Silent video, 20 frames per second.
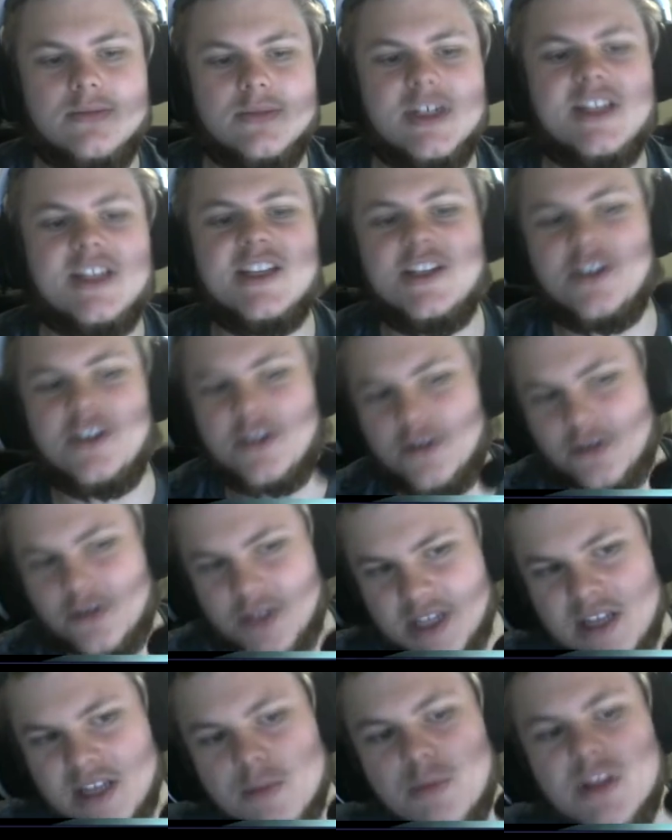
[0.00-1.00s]
And then, you know,
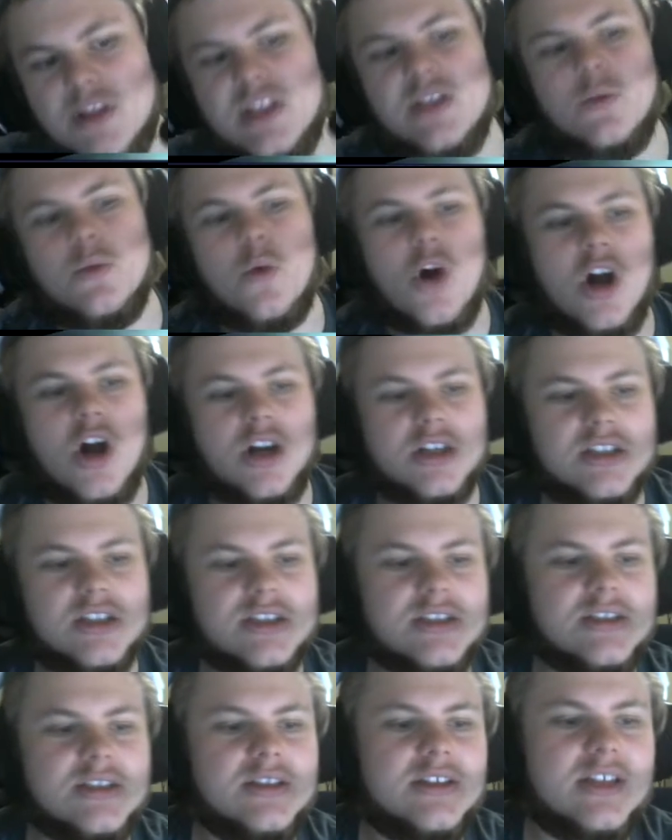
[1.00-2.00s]
keep
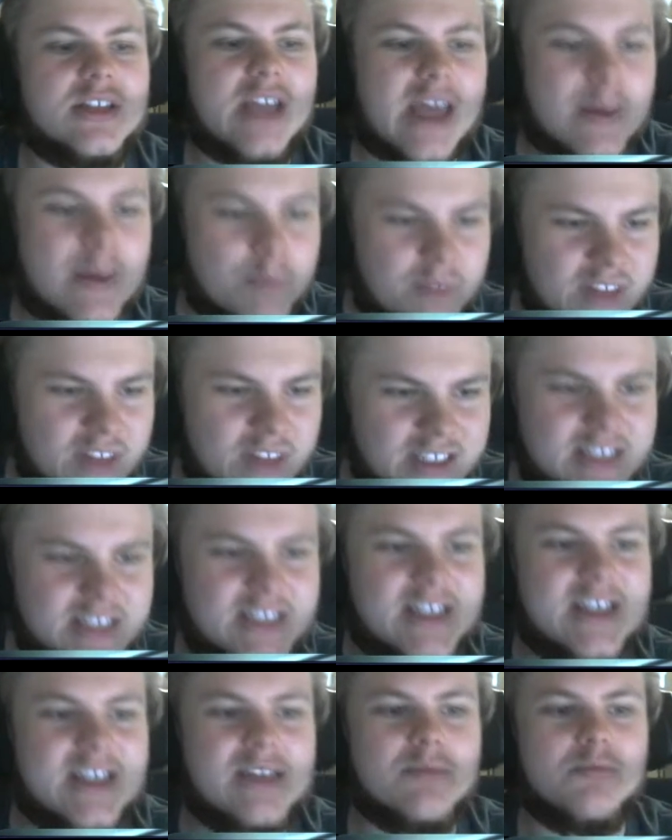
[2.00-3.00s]
Ewoks. Keep this
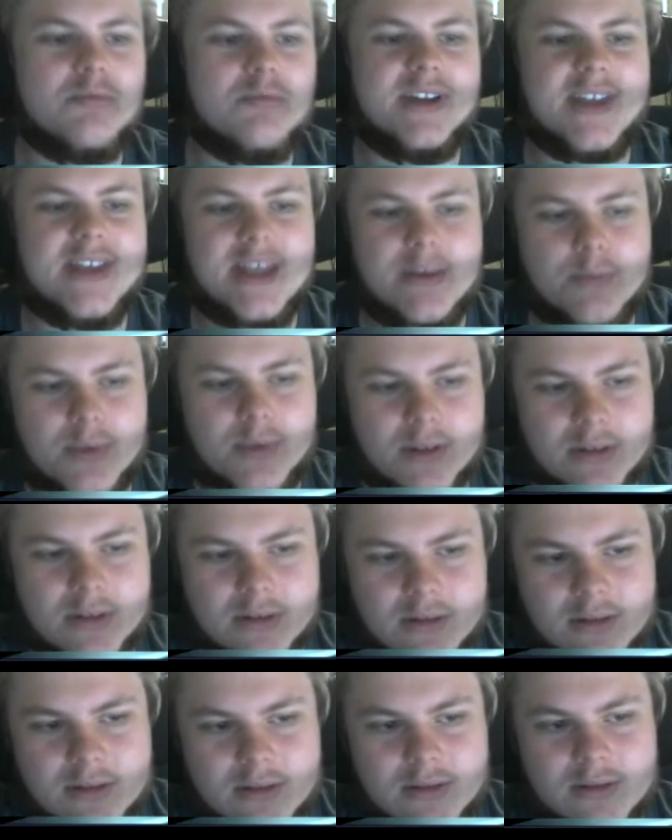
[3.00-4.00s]
team, but keep
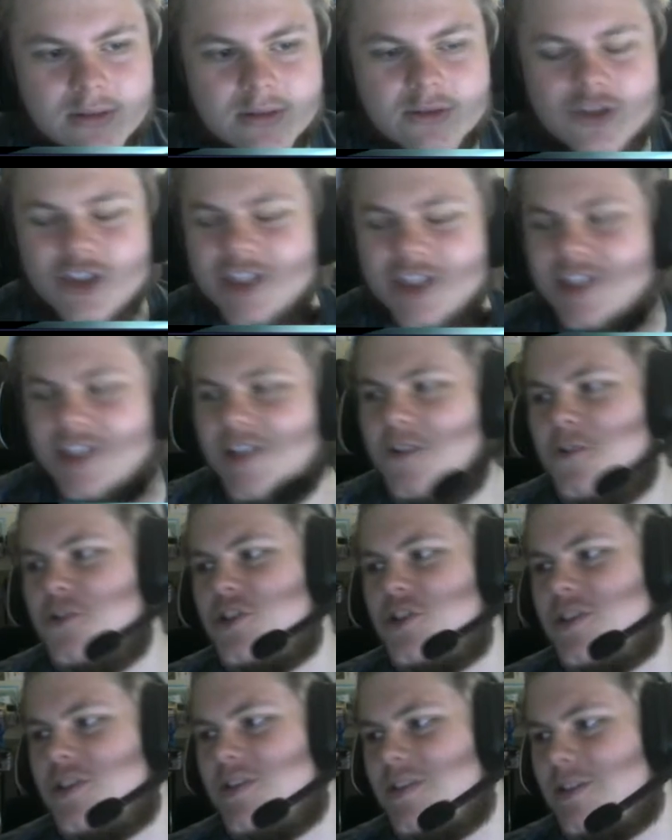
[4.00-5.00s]

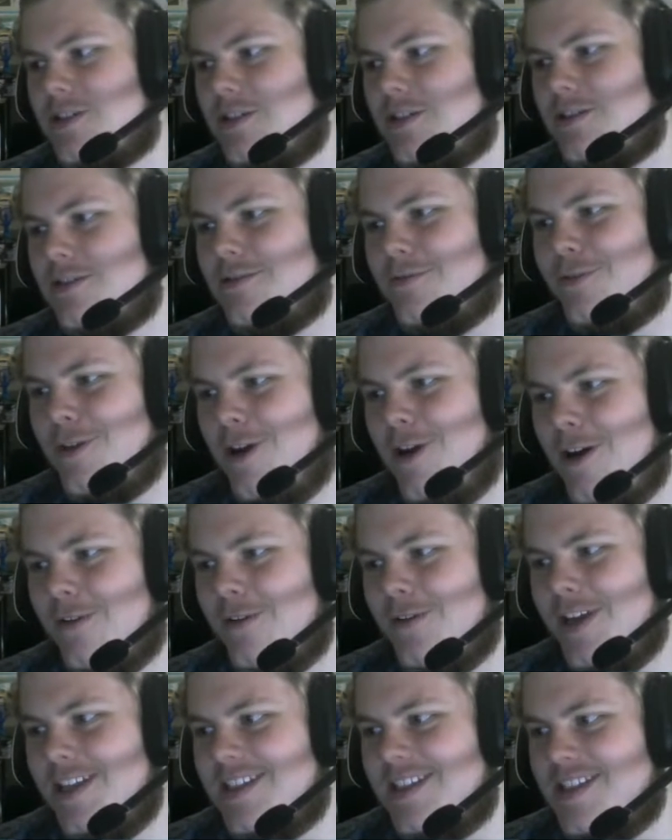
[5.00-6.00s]
Geonosians for
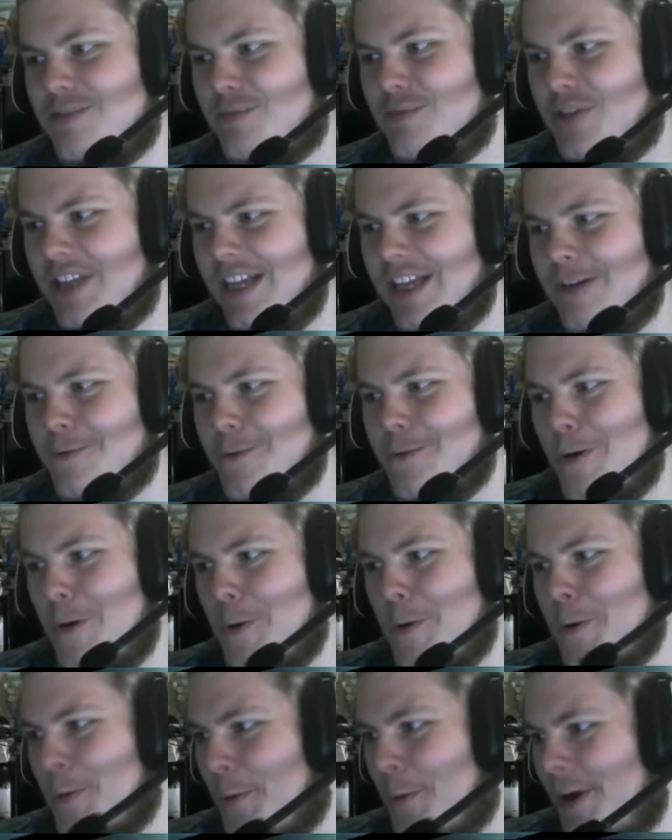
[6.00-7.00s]
offense. And put, like,
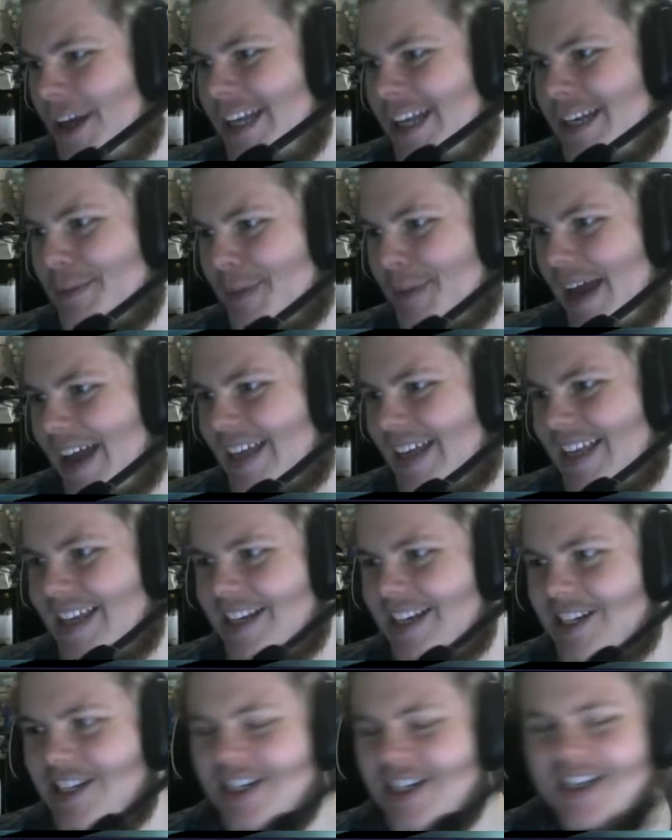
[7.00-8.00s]
Rogue One back
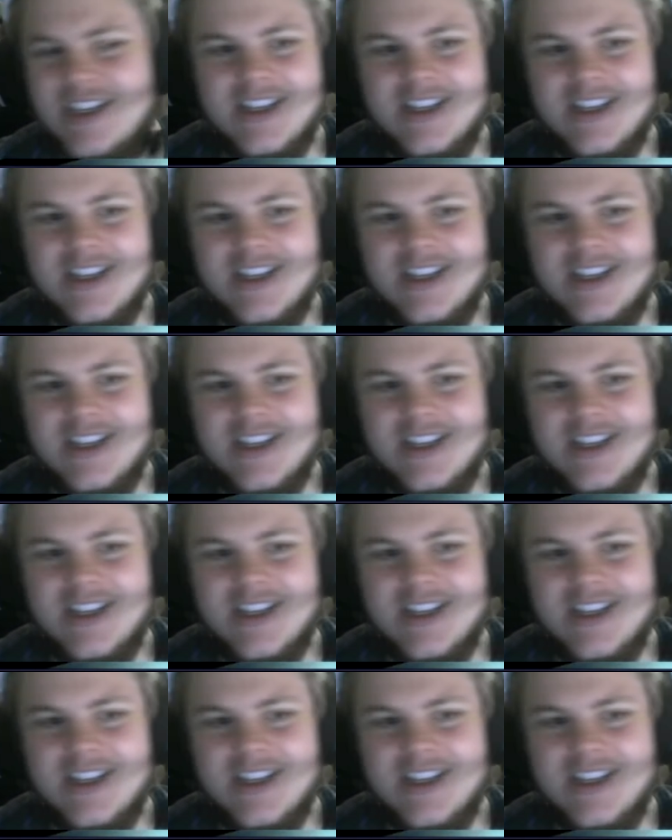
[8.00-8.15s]
here.